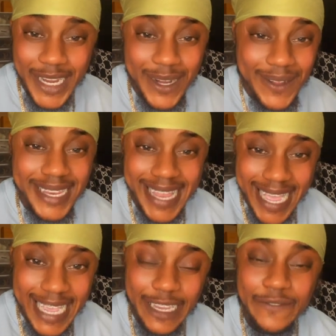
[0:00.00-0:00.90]
if I go
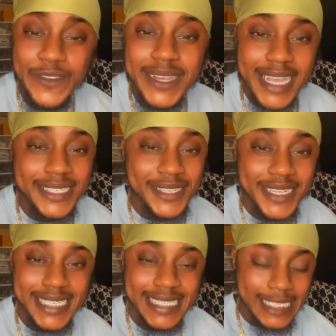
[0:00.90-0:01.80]
live, you
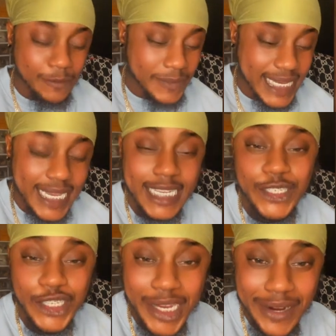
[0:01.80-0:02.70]
guys are going to see me
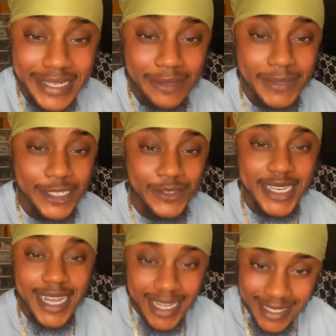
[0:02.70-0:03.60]
in GRS
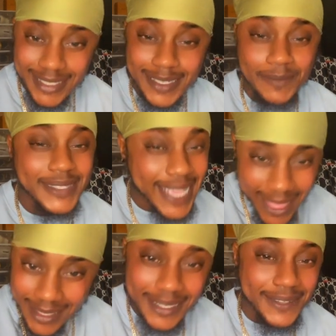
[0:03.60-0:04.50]
Montreal. I'm
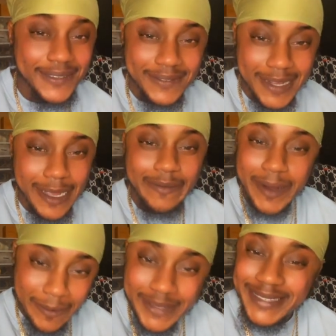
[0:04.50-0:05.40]
telling you,
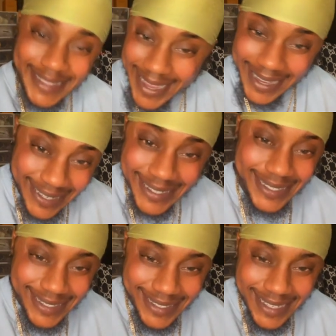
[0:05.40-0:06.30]
I'm almost there.